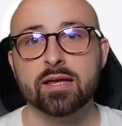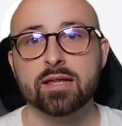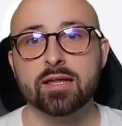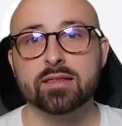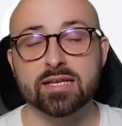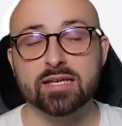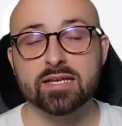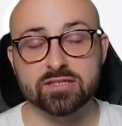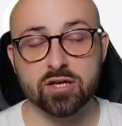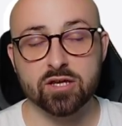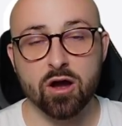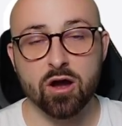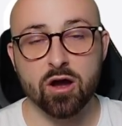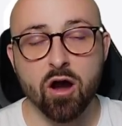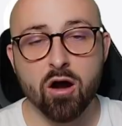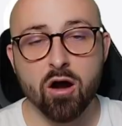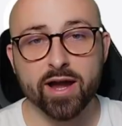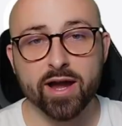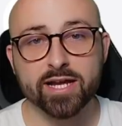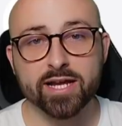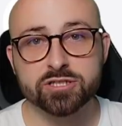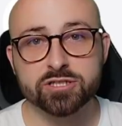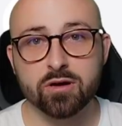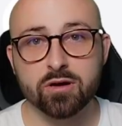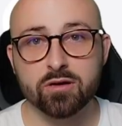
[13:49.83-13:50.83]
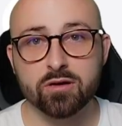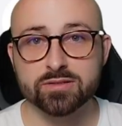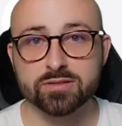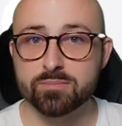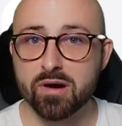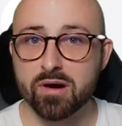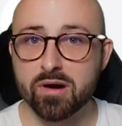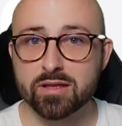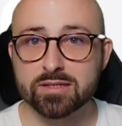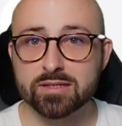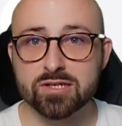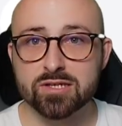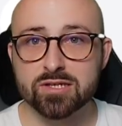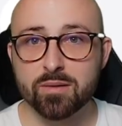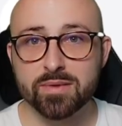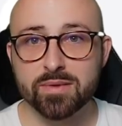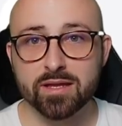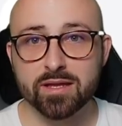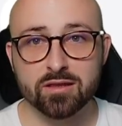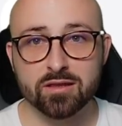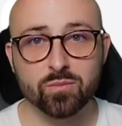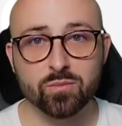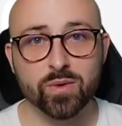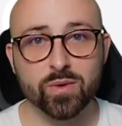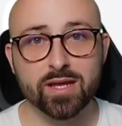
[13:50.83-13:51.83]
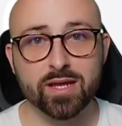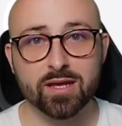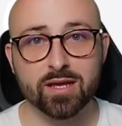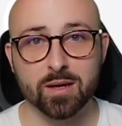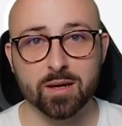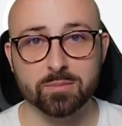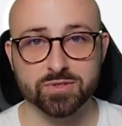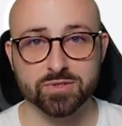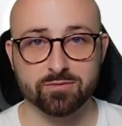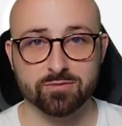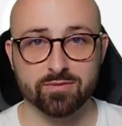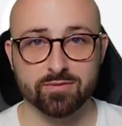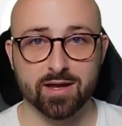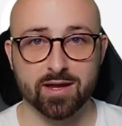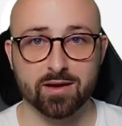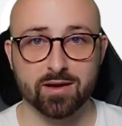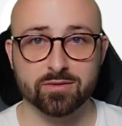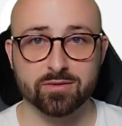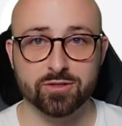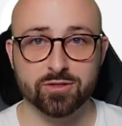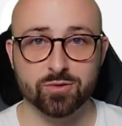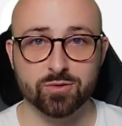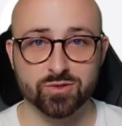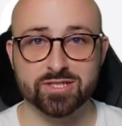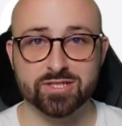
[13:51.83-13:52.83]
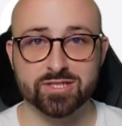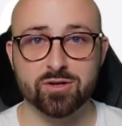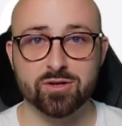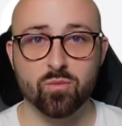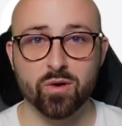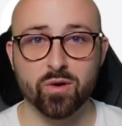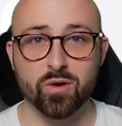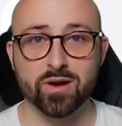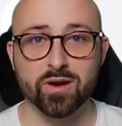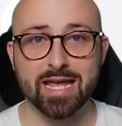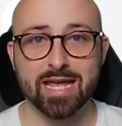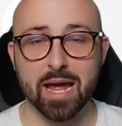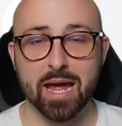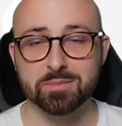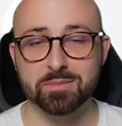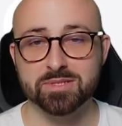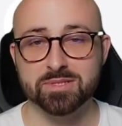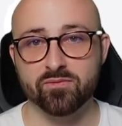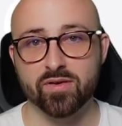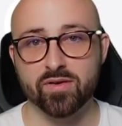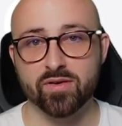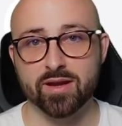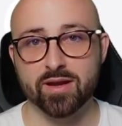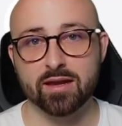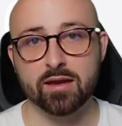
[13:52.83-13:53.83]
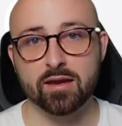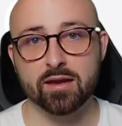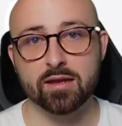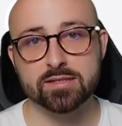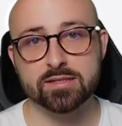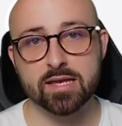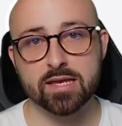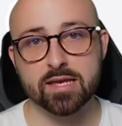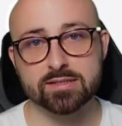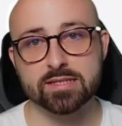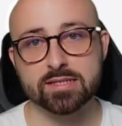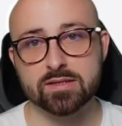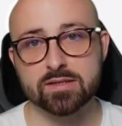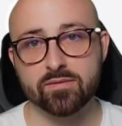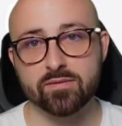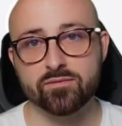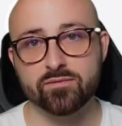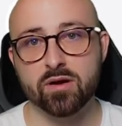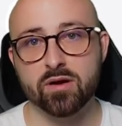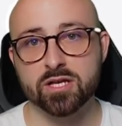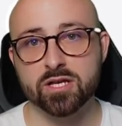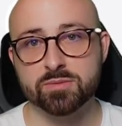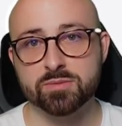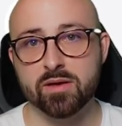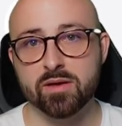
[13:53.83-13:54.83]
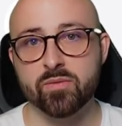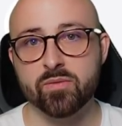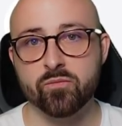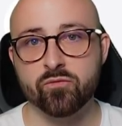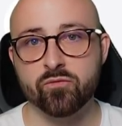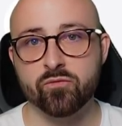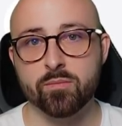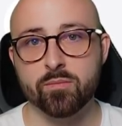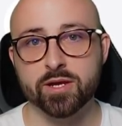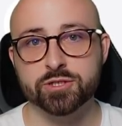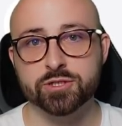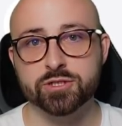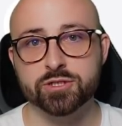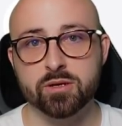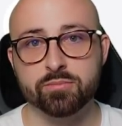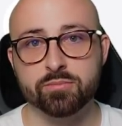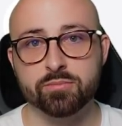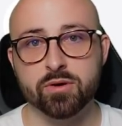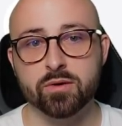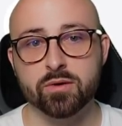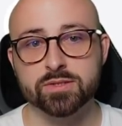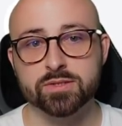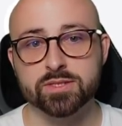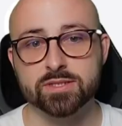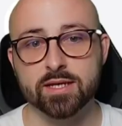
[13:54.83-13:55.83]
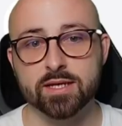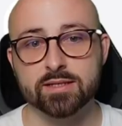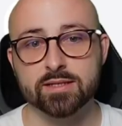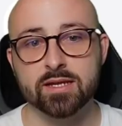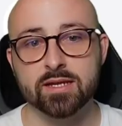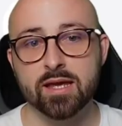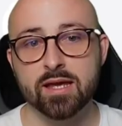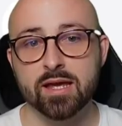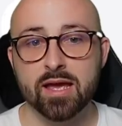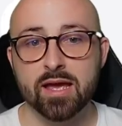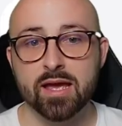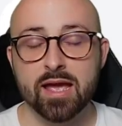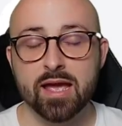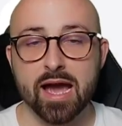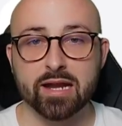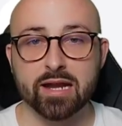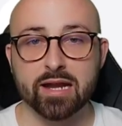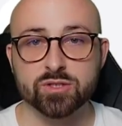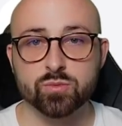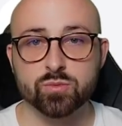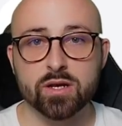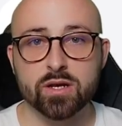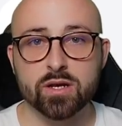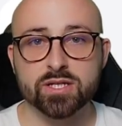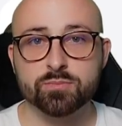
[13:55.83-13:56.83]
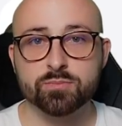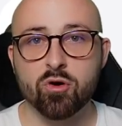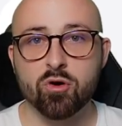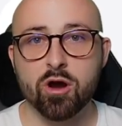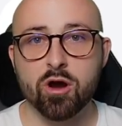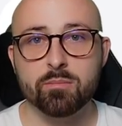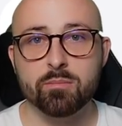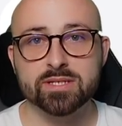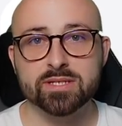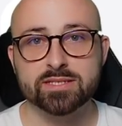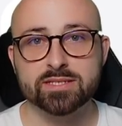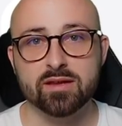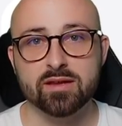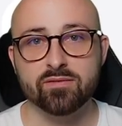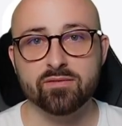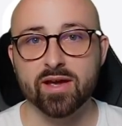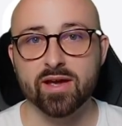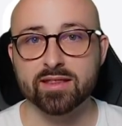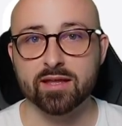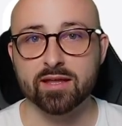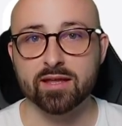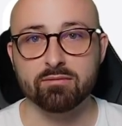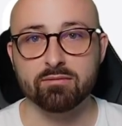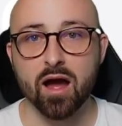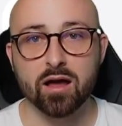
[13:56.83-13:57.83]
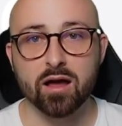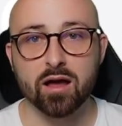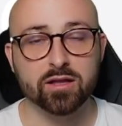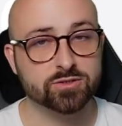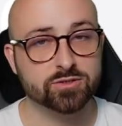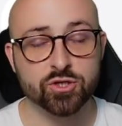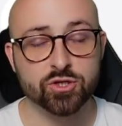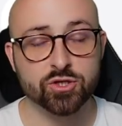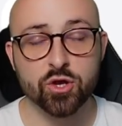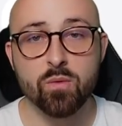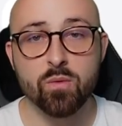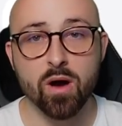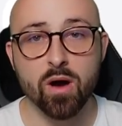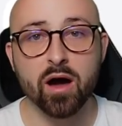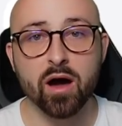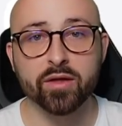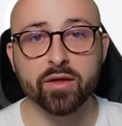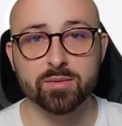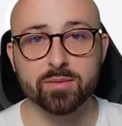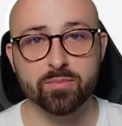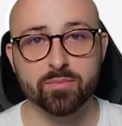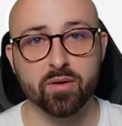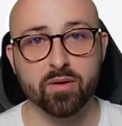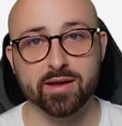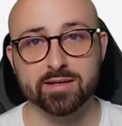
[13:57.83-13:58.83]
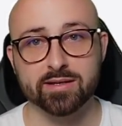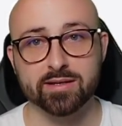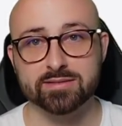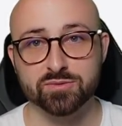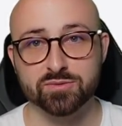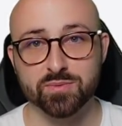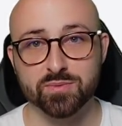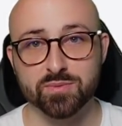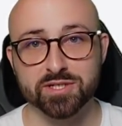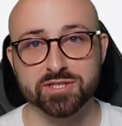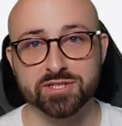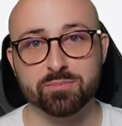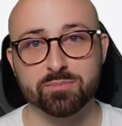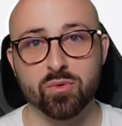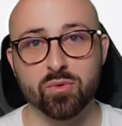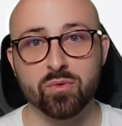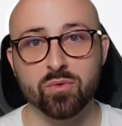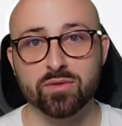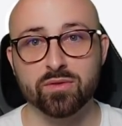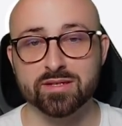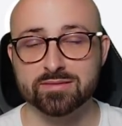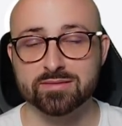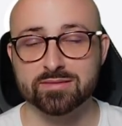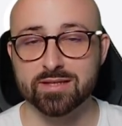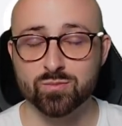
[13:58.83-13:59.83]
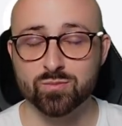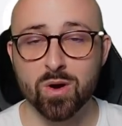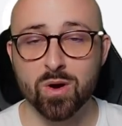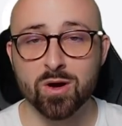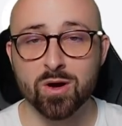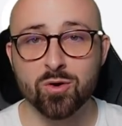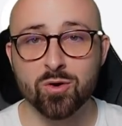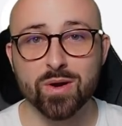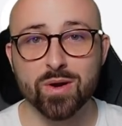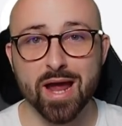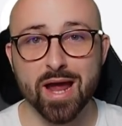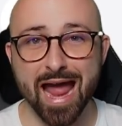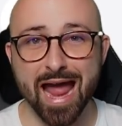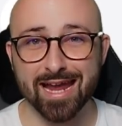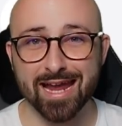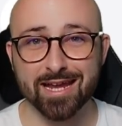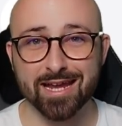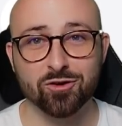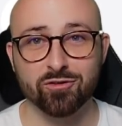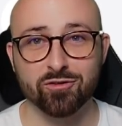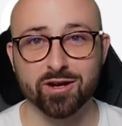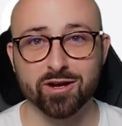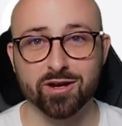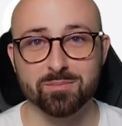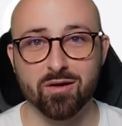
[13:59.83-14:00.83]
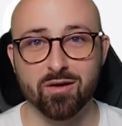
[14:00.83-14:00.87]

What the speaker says: there's a high chance that by the time the end of the week comes around, you'll still want to captain Fernandes because that's the first bit of information you processed. And as well as primacy effect, there are 2 other biases which support this. There's one called anchoring